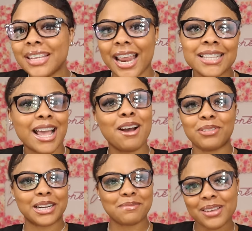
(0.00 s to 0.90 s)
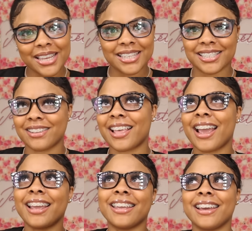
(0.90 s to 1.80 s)
That's how I want it to be. So,
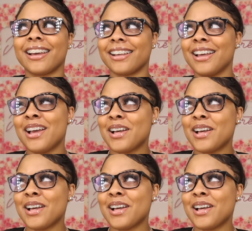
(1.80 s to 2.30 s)
like, yeah.